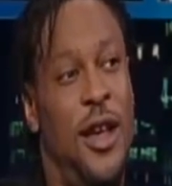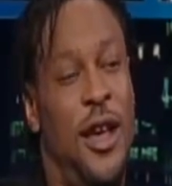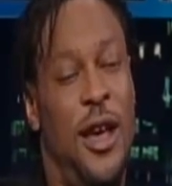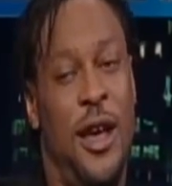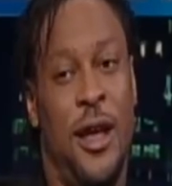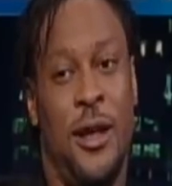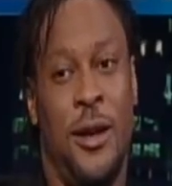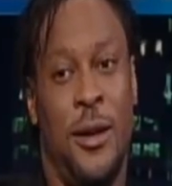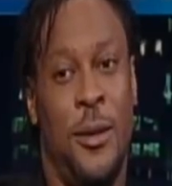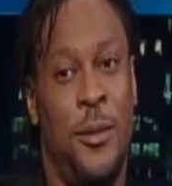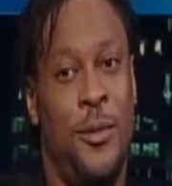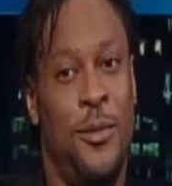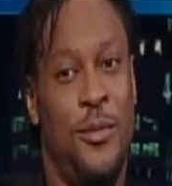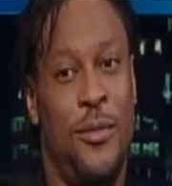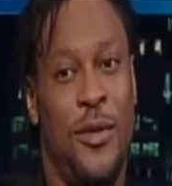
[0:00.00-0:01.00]
And um,
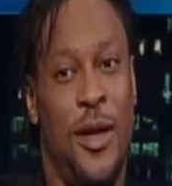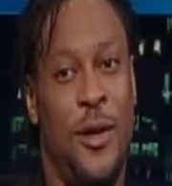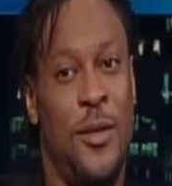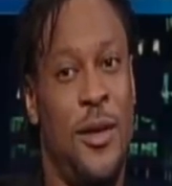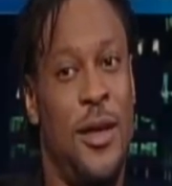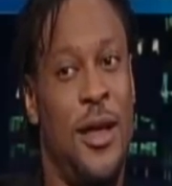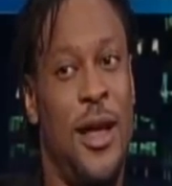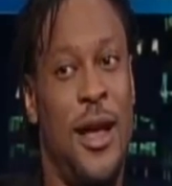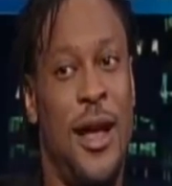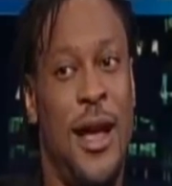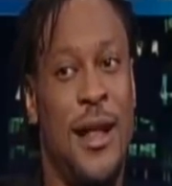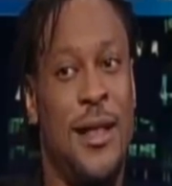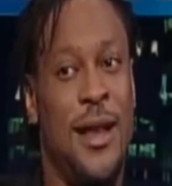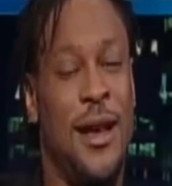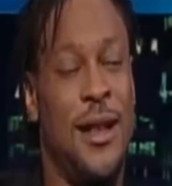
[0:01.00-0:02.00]
that,
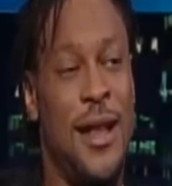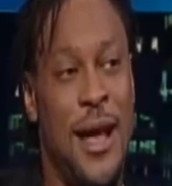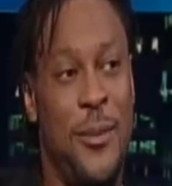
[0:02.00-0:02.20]
I think a lot